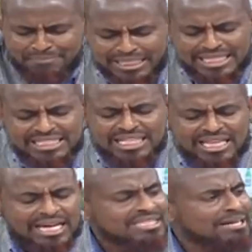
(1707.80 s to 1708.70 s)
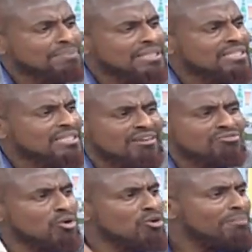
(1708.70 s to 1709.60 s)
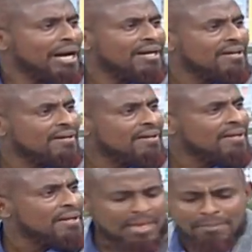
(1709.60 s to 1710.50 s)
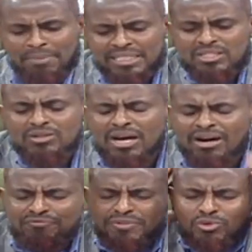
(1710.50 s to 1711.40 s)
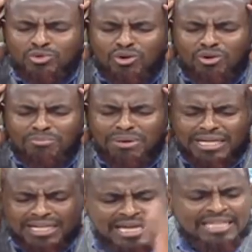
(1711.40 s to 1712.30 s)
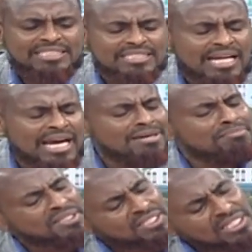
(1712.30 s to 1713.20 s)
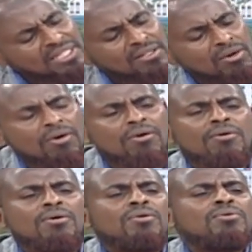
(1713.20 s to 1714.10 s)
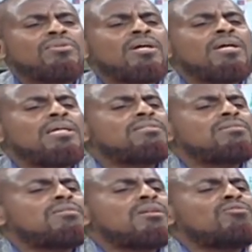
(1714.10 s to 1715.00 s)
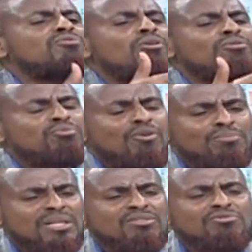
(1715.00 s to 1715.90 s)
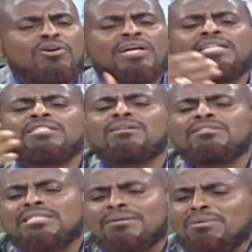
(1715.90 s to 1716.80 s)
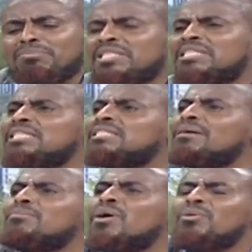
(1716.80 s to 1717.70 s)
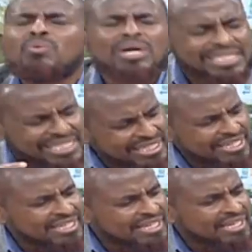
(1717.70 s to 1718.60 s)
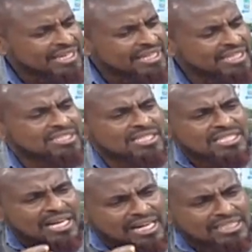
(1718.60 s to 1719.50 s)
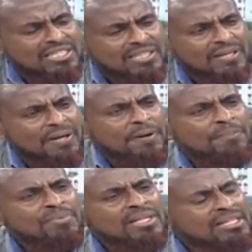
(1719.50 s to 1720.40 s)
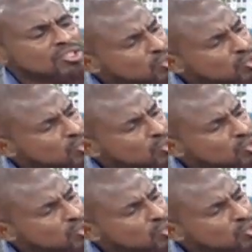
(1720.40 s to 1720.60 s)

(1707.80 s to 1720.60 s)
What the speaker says: immediately that happens, they are flown back. But after so many days, IBC, the 34 from 34A, some are missing, some are what? This is a country that is